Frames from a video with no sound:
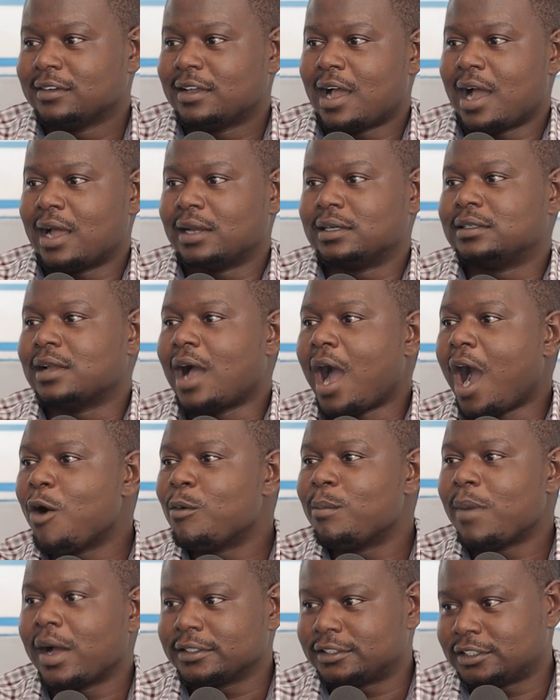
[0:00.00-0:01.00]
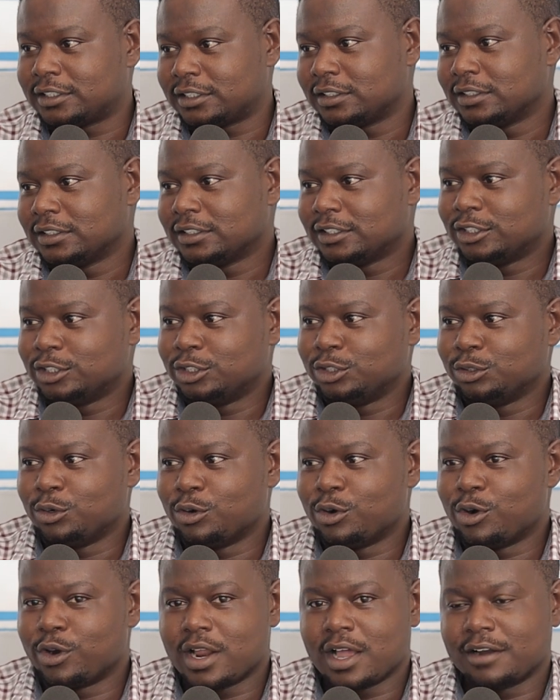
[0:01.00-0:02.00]
and how much
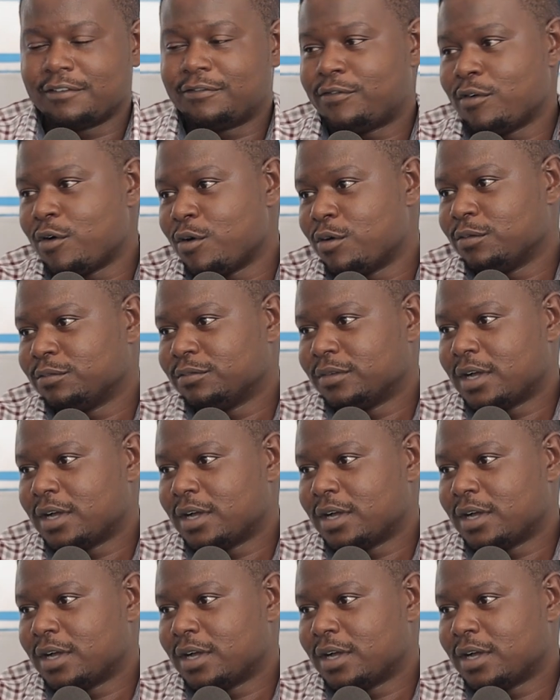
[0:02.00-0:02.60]
you ordered for